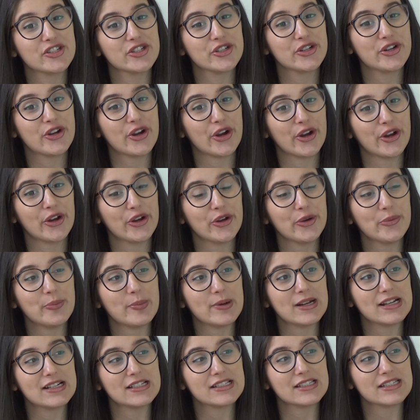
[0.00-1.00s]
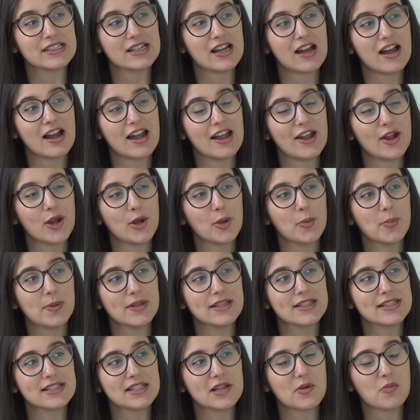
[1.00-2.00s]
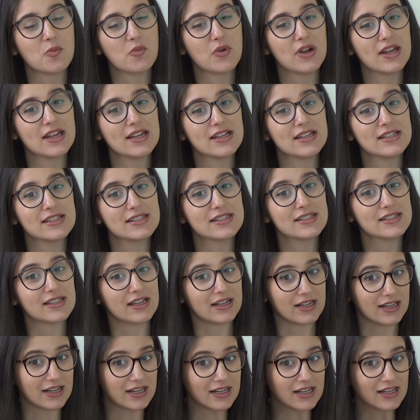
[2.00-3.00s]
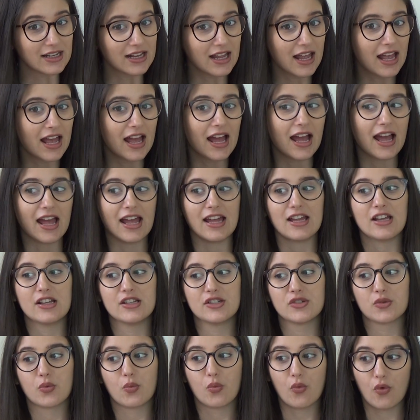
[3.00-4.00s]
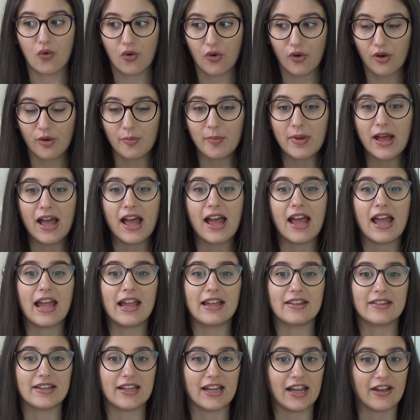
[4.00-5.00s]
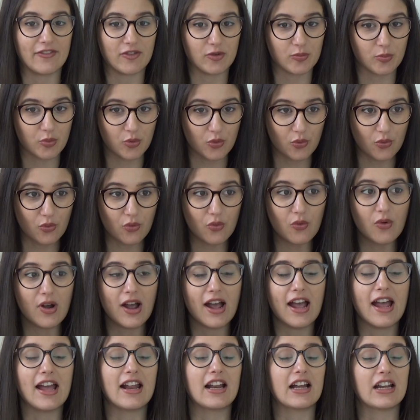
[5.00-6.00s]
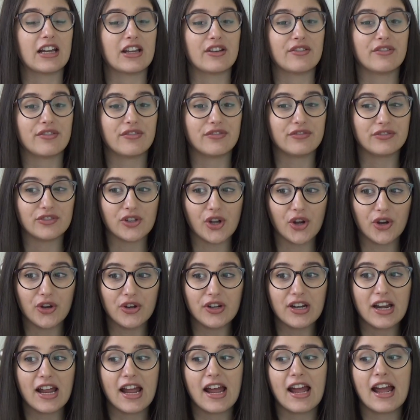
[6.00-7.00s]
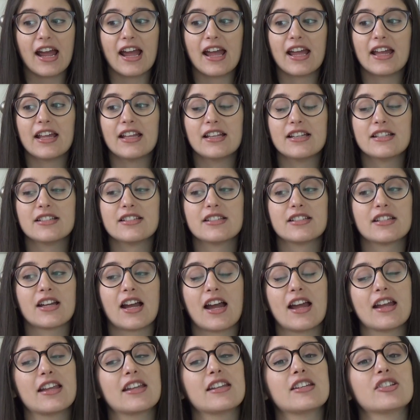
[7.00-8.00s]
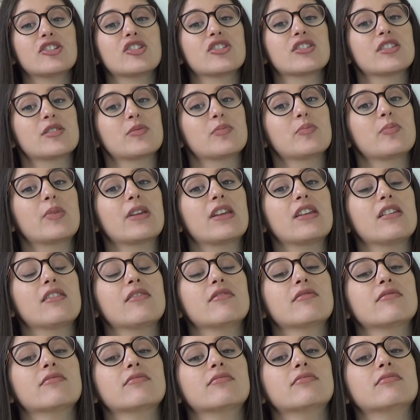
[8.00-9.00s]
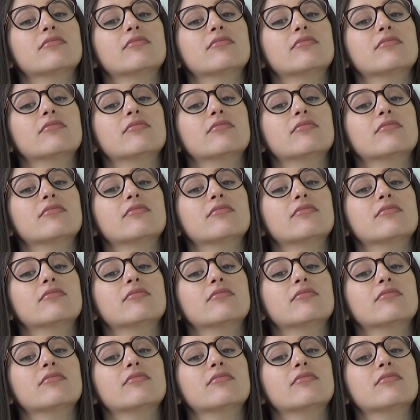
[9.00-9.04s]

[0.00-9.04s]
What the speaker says: to go, but I hope it's somewhere sunny and warm and they have a pool and I can float and I can just be